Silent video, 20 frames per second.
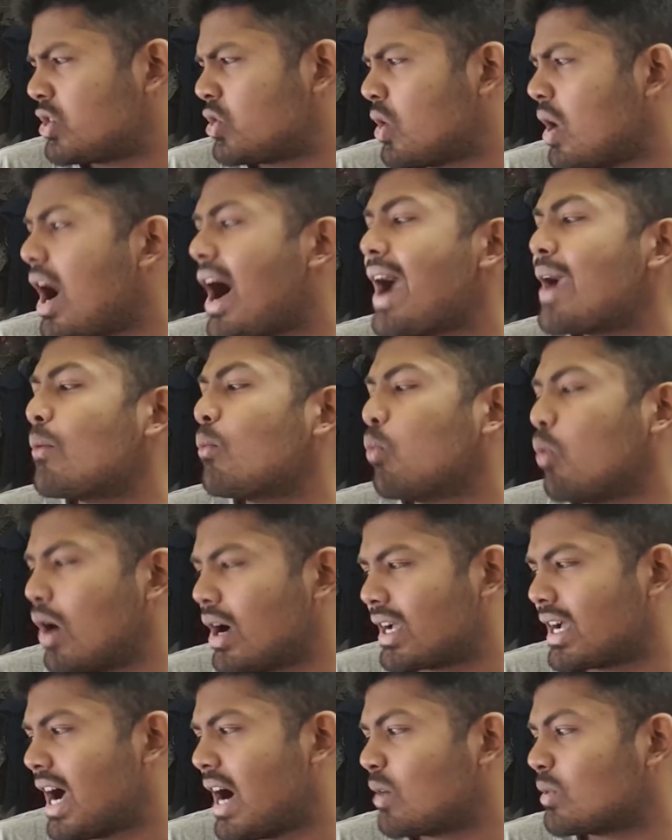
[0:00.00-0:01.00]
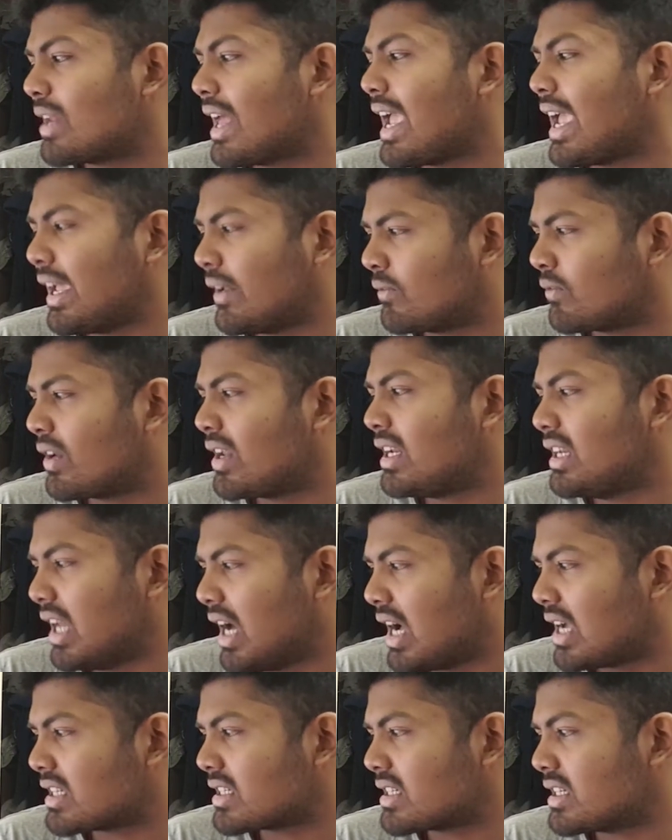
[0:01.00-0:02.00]
sure I work out every
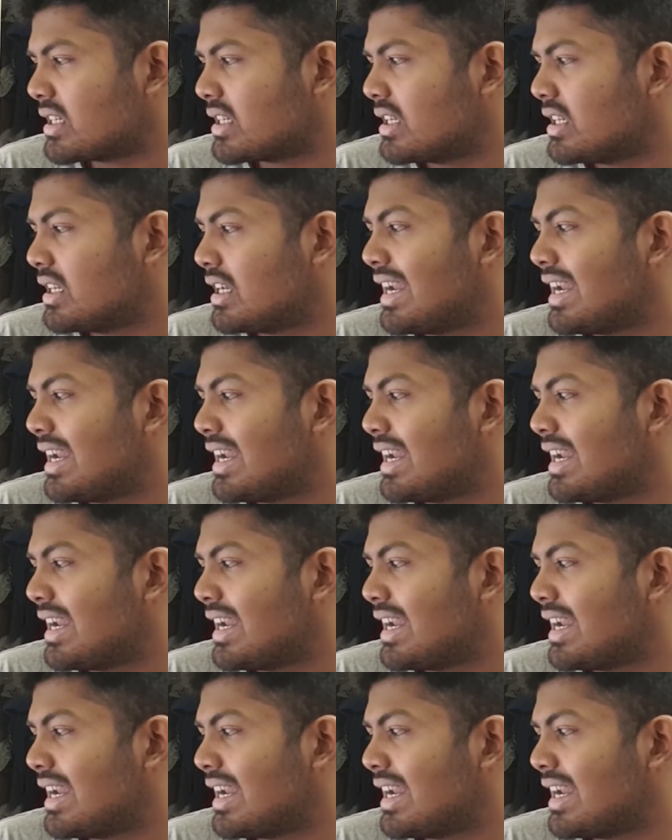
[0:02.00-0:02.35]
last